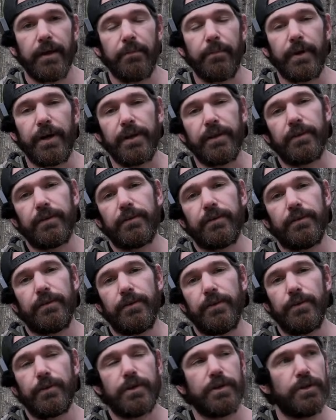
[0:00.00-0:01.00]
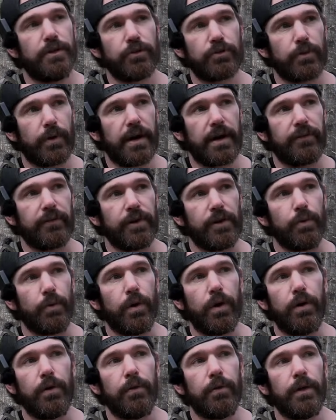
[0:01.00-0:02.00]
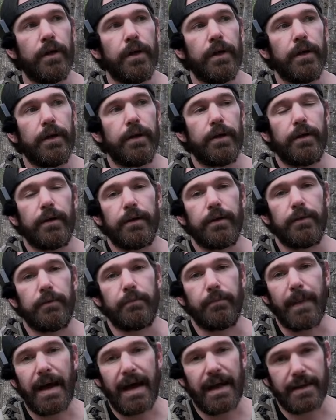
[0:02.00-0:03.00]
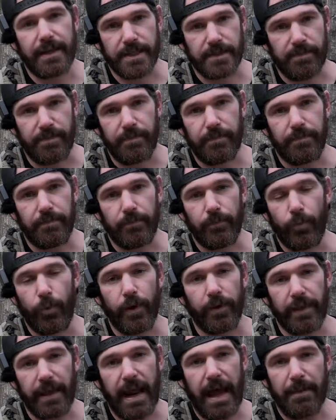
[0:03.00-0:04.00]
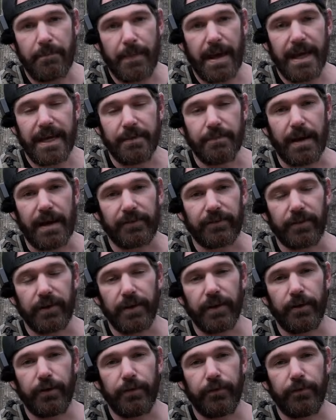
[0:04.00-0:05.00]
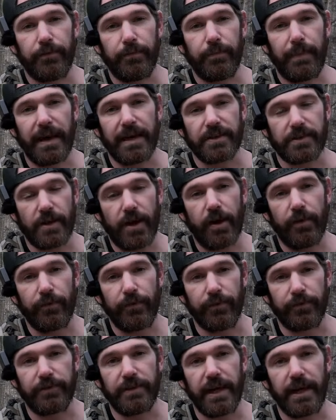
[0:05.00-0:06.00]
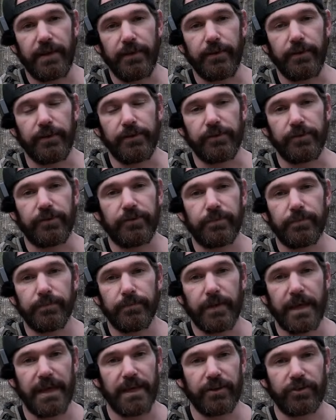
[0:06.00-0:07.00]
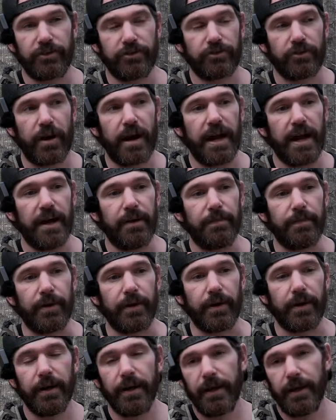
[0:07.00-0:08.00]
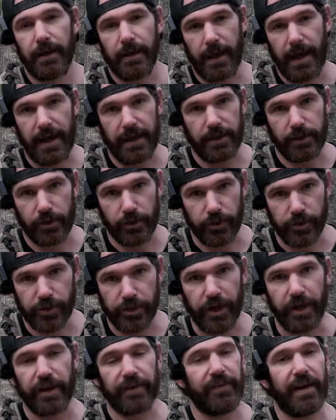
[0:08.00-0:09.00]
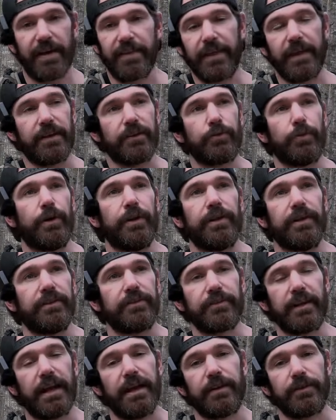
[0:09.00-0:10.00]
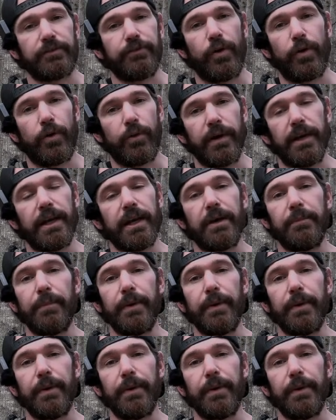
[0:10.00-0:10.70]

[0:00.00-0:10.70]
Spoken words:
But you can use whatever you want. Mine is one that I made myself based off of Tethered's His Strap, or Hang Your Stuff, I think is what it stands for really.